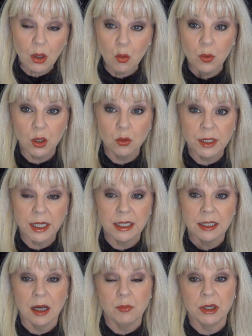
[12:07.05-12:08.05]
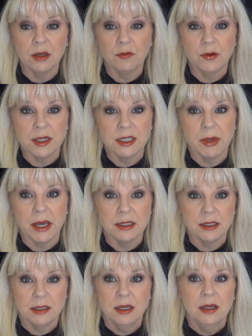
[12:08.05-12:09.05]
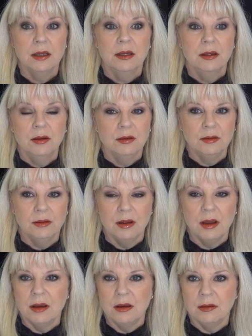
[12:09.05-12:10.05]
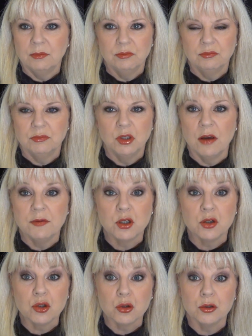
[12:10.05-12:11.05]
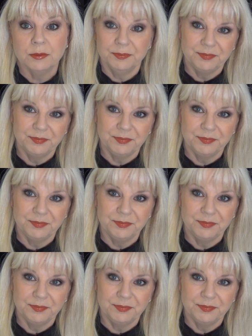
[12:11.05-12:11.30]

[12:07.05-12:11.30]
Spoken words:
We all need a bigger friends base. Life's too short.